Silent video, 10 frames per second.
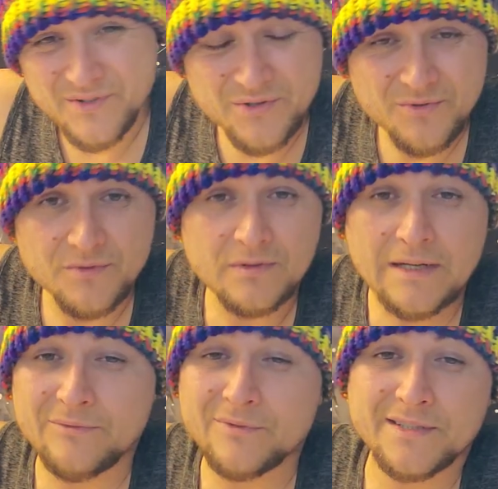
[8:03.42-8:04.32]
you do,
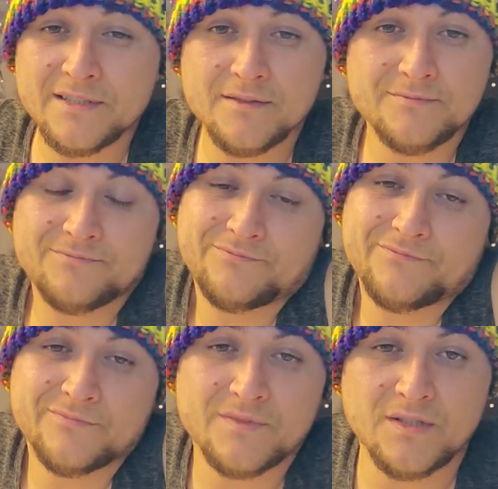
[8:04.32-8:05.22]
I really
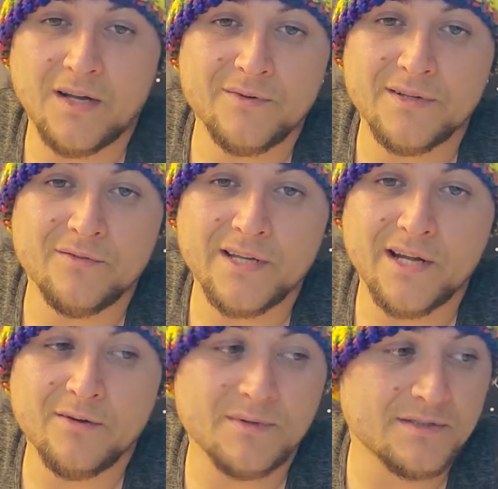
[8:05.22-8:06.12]
don't
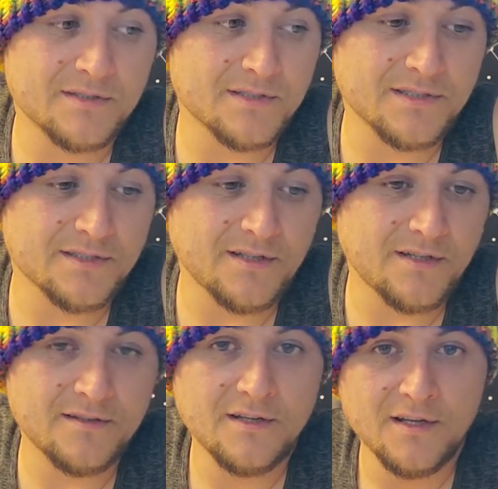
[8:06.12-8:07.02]
care, because this is not,
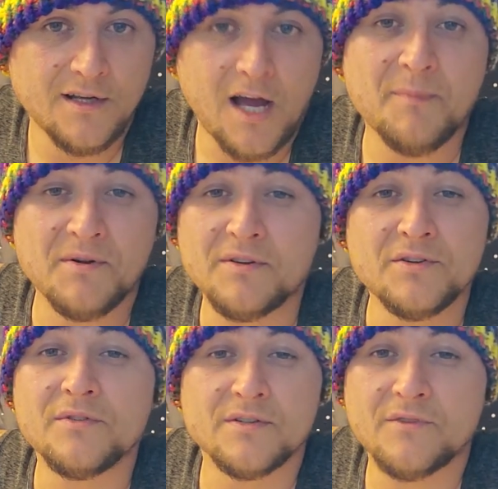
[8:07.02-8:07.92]
I'm going to
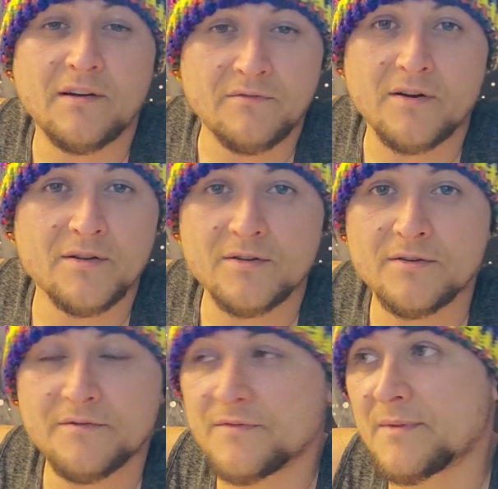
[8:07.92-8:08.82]
do this right in front of you.
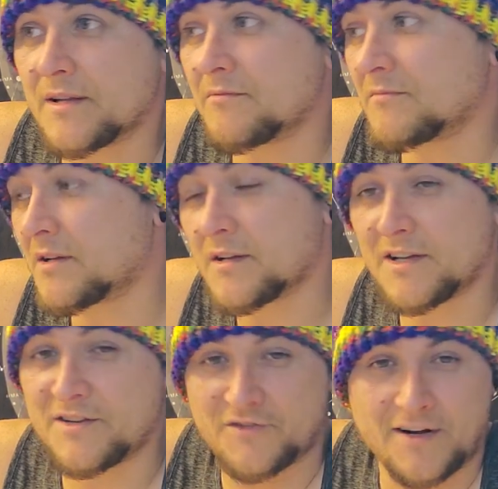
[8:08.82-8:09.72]
And if somebody
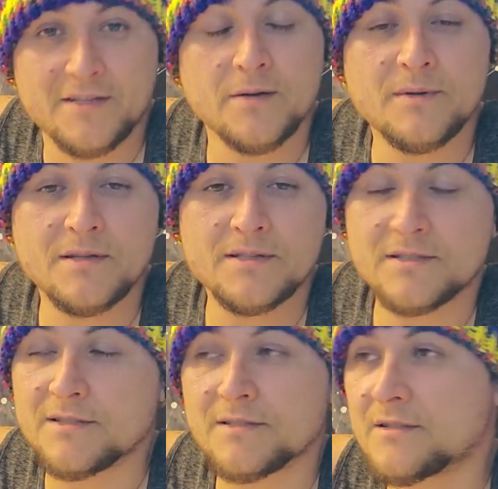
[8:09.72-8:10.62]
can try to tell me that
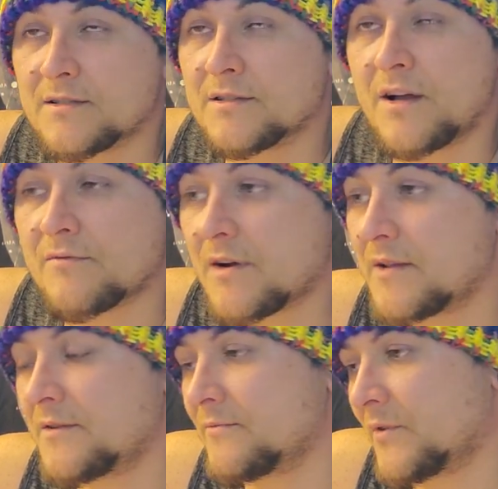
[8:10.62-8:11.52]
this is not
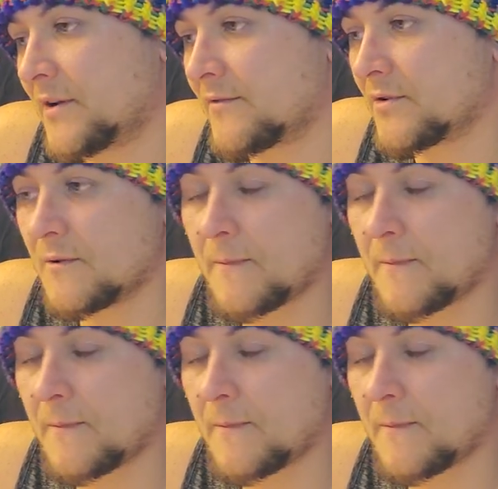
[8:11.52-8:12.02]
right, then whatever.